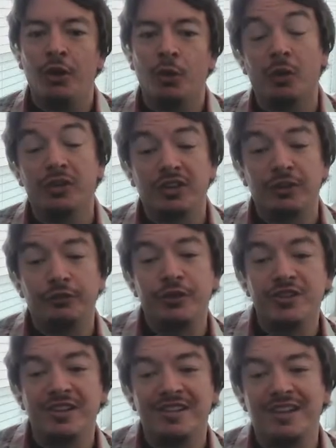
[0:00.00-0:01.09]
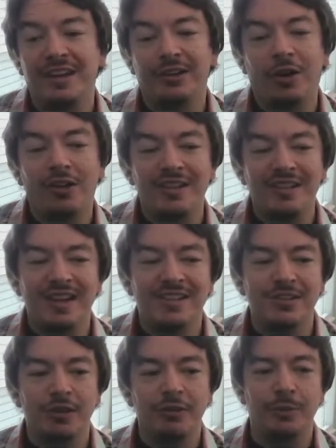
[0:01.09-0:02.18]
Once the conversion is done, all it takes
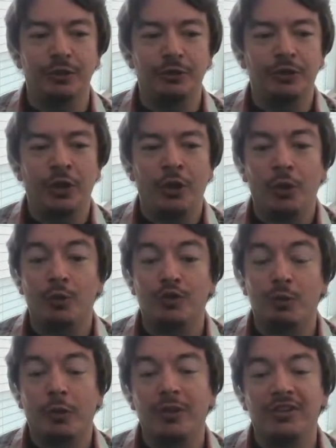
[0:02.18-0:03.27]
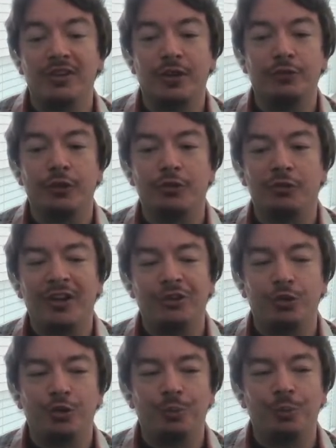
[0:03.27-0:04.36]
is a reboot. What's more is the Convert2RHEL
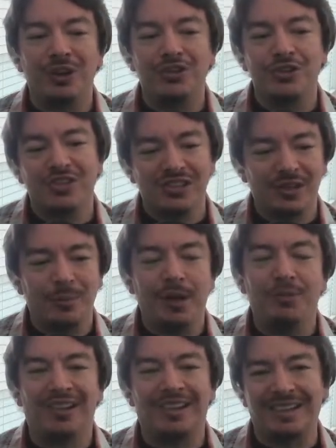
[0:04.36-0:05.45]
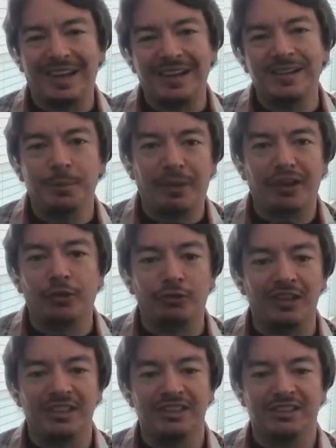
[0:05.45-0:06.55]
tool brings your system up to the latest minor
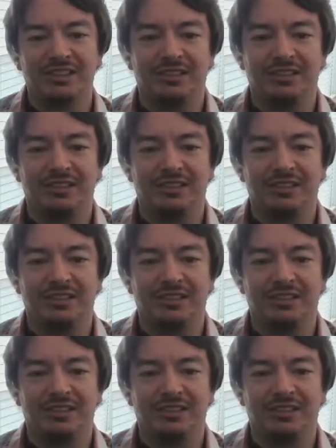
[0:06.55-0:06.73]
release.